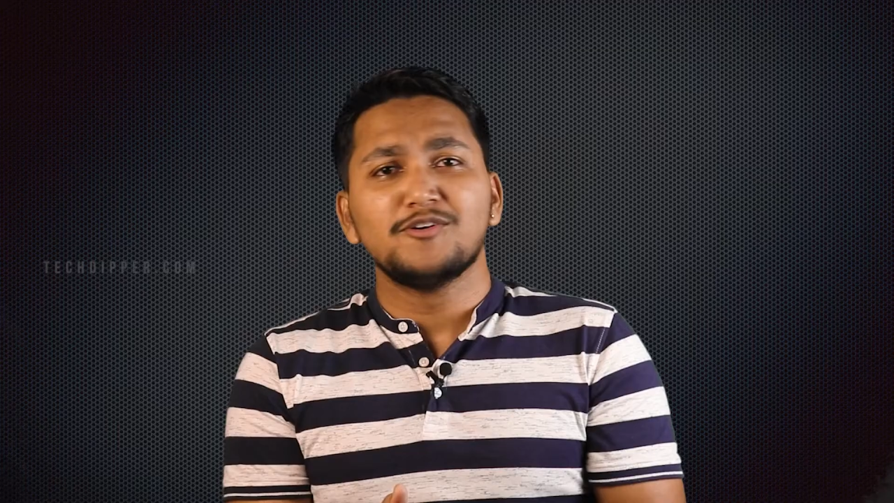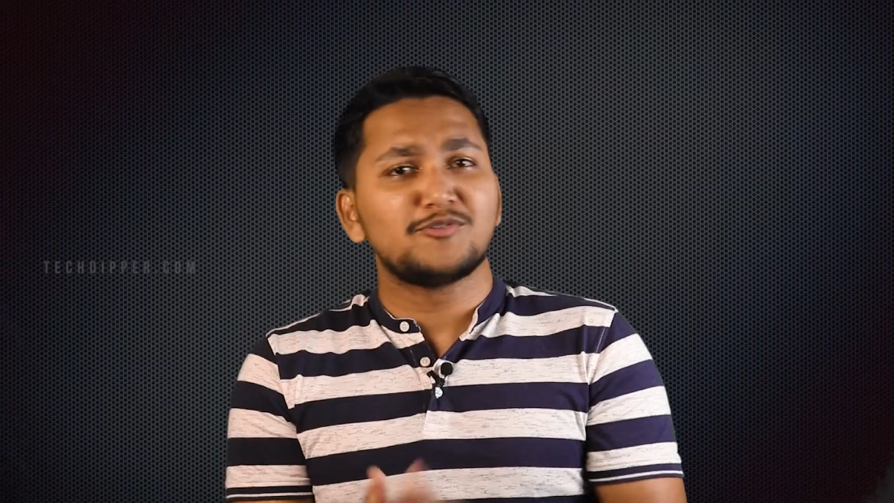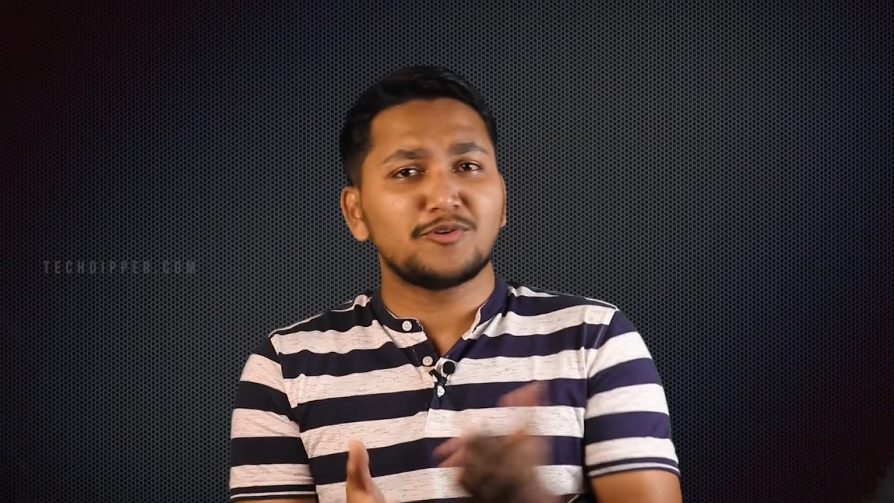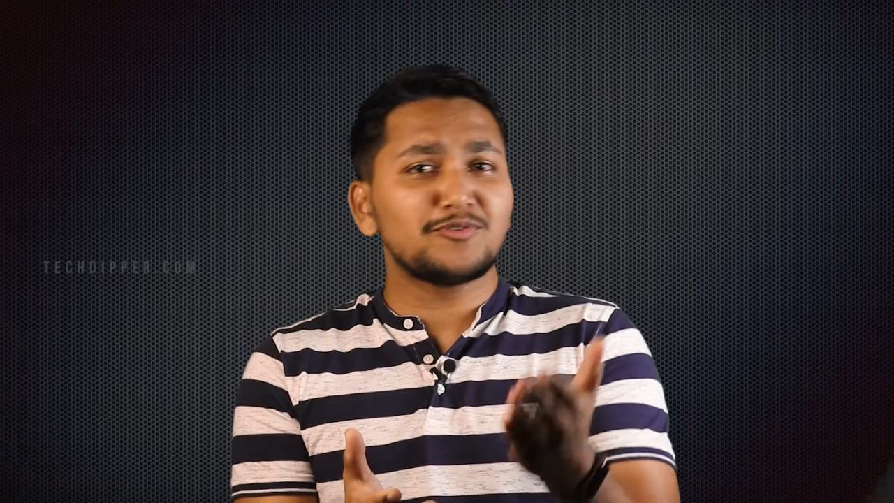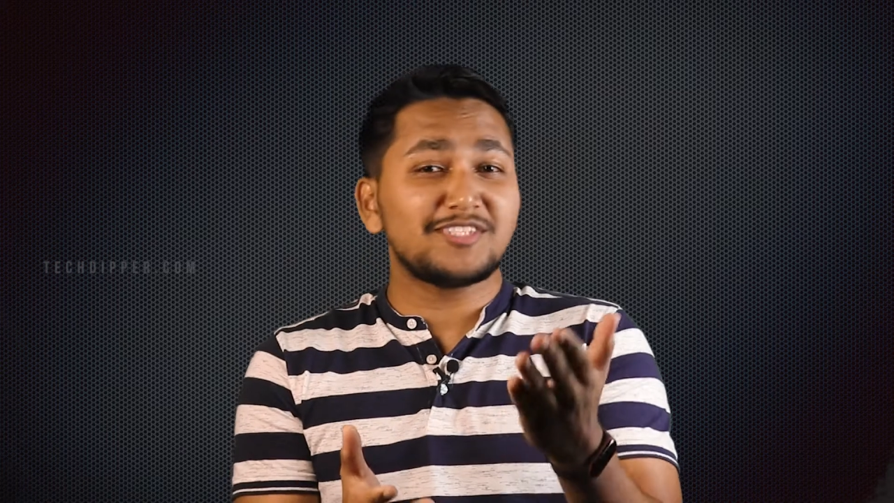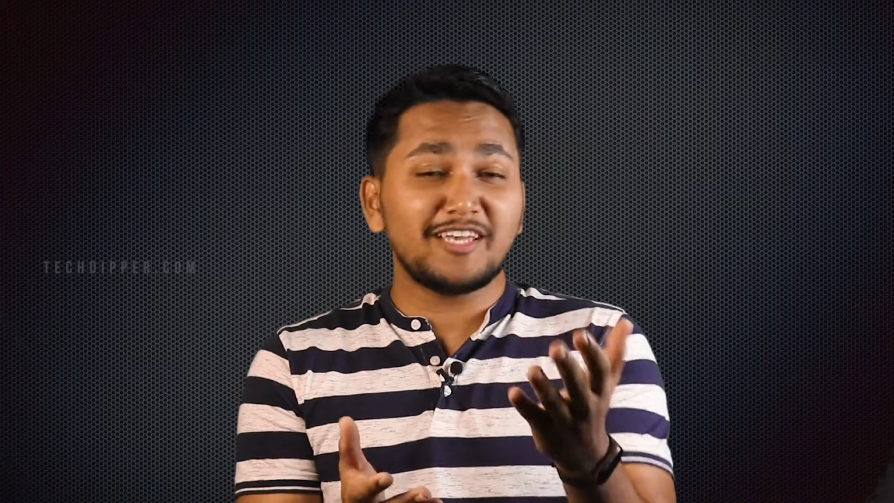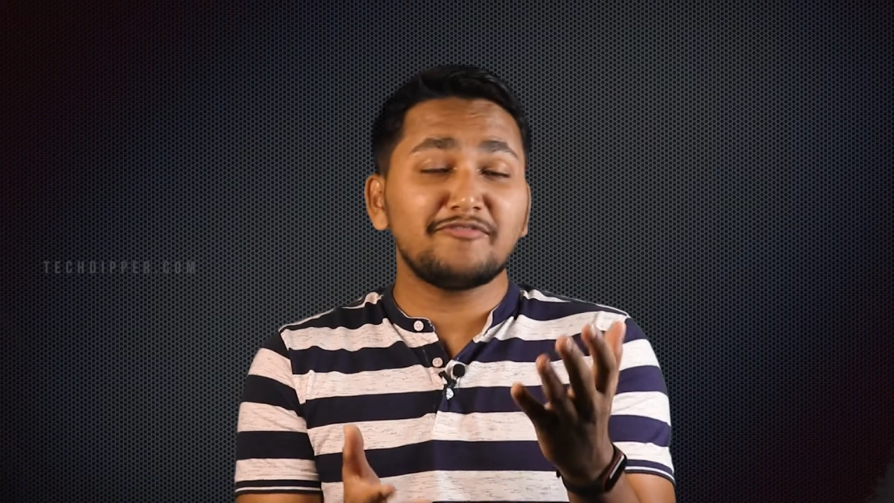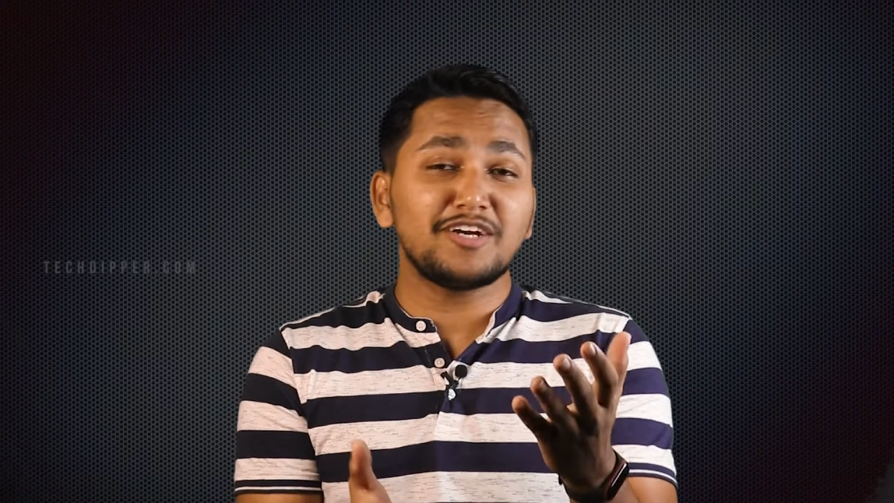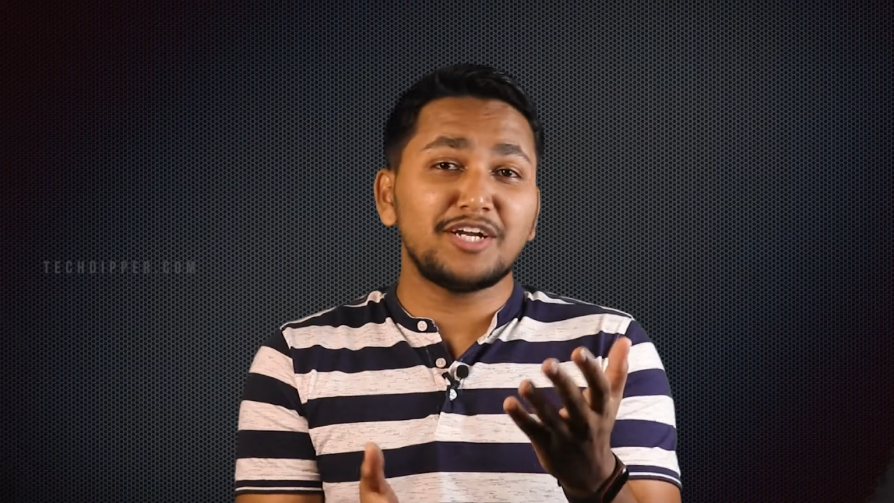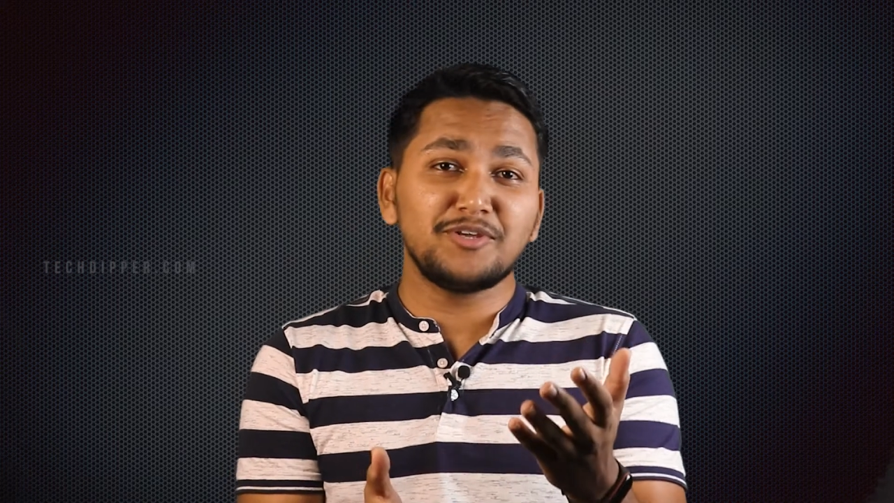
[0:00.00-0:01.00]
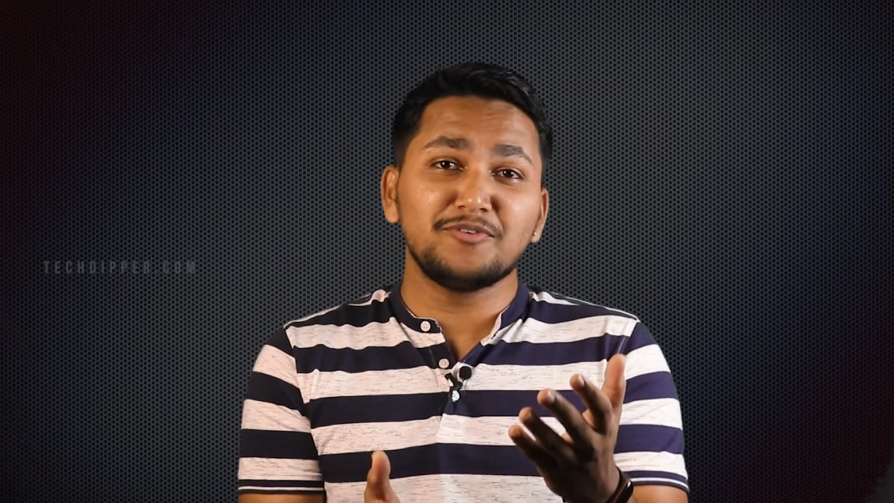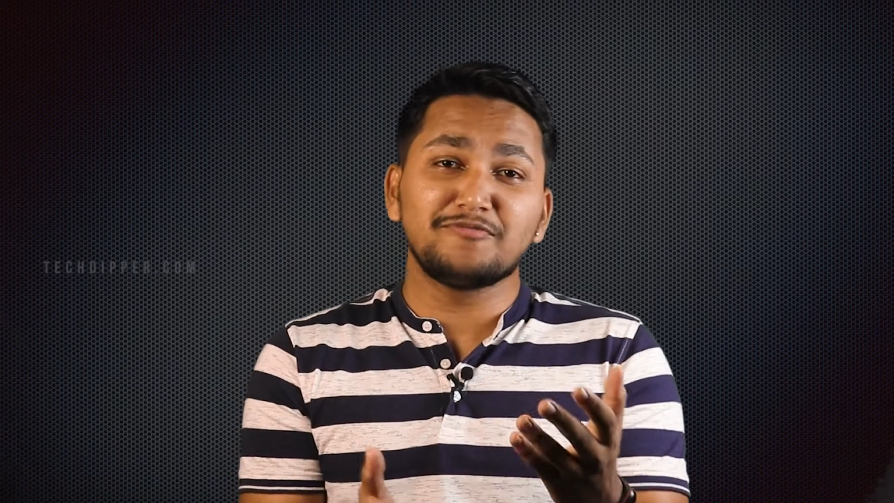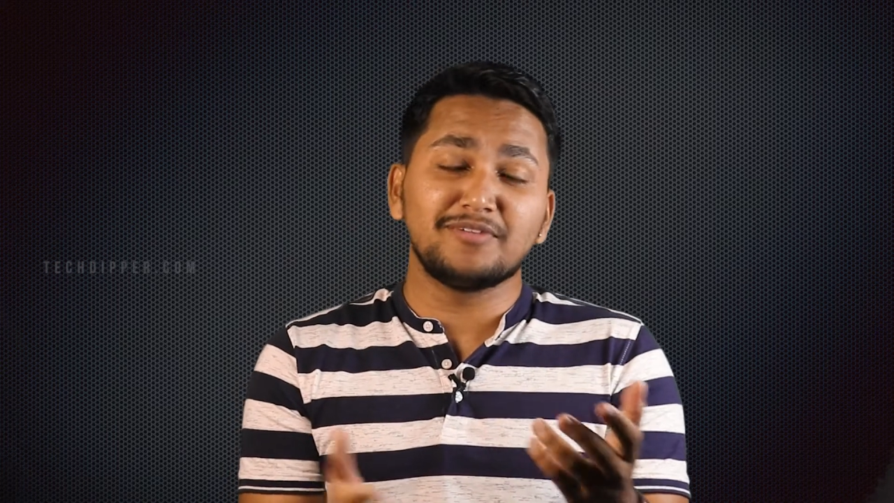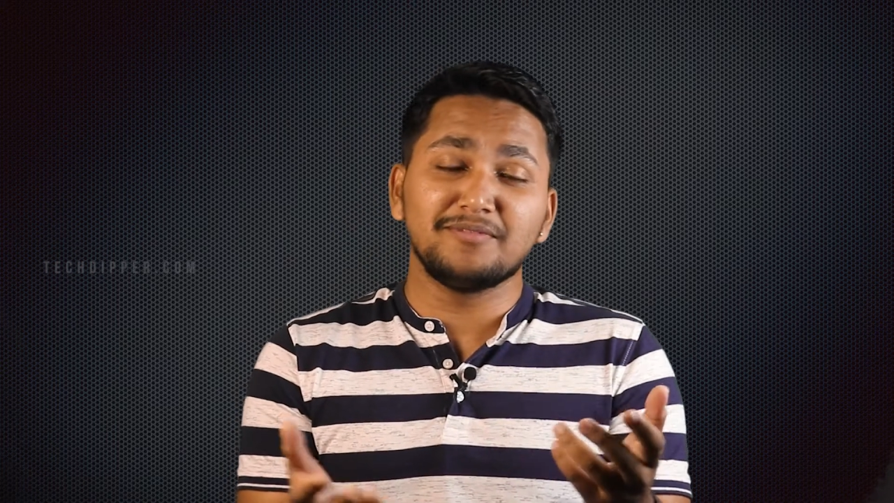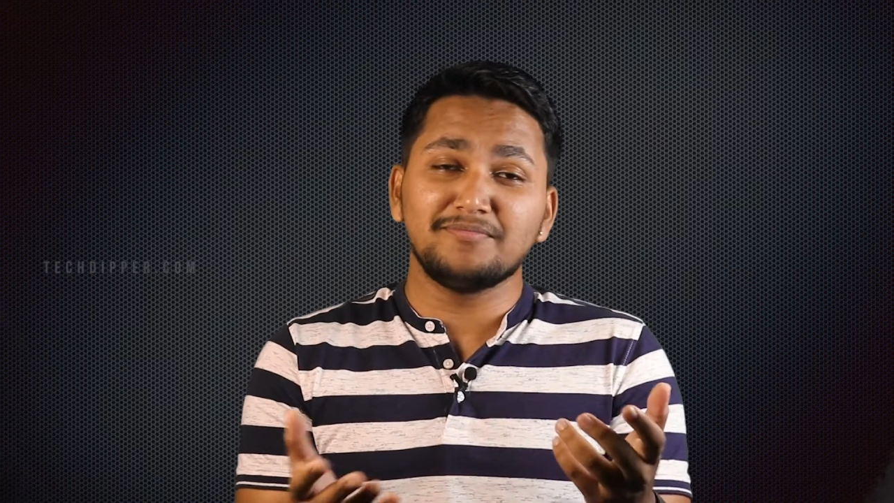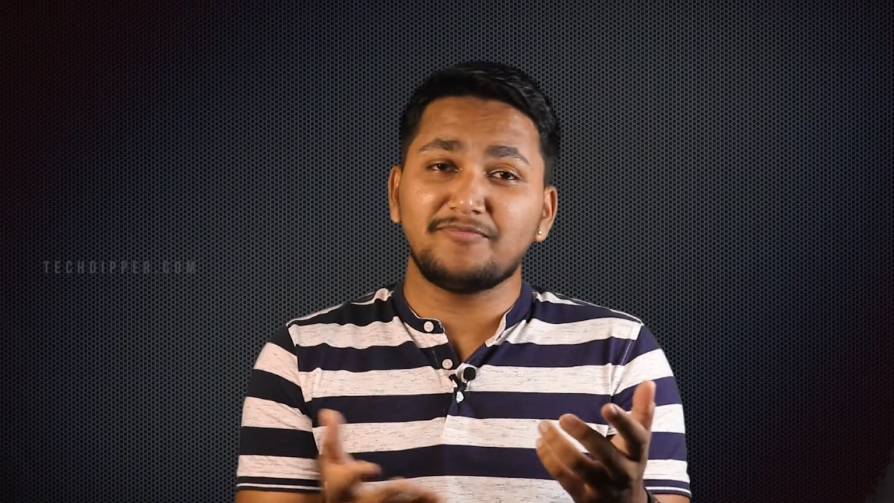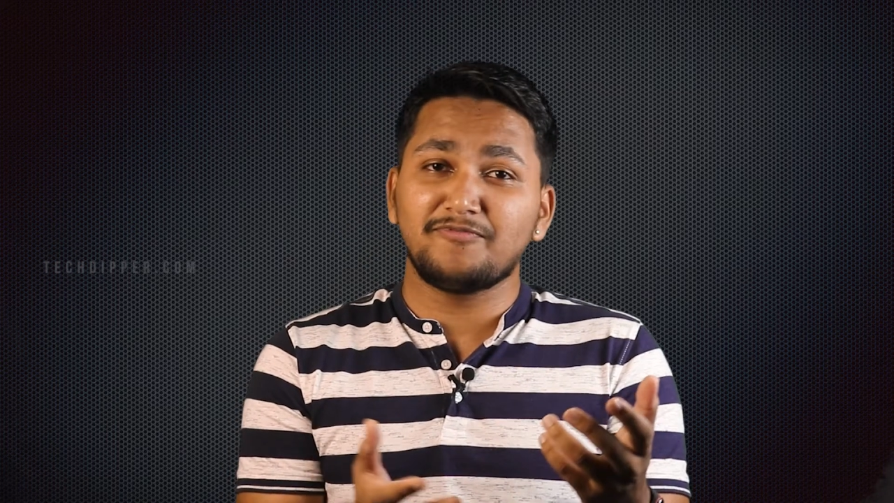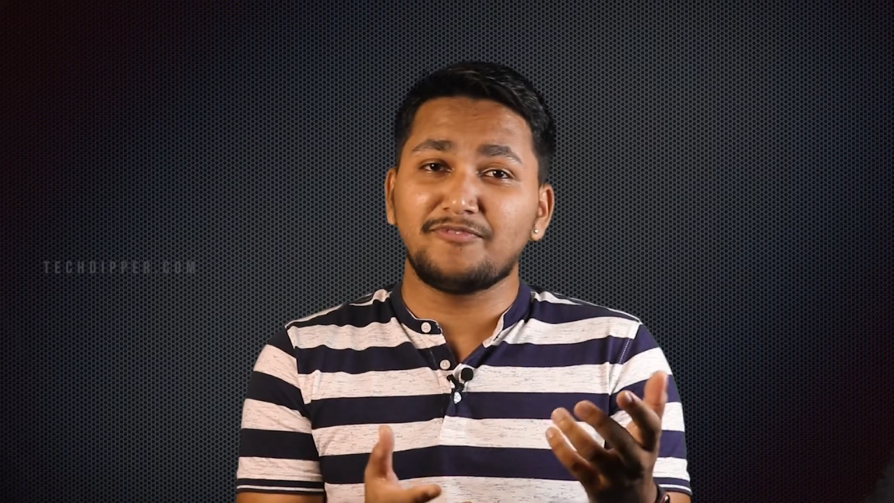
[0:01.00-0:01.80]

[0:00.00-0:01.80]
So to safeguard you from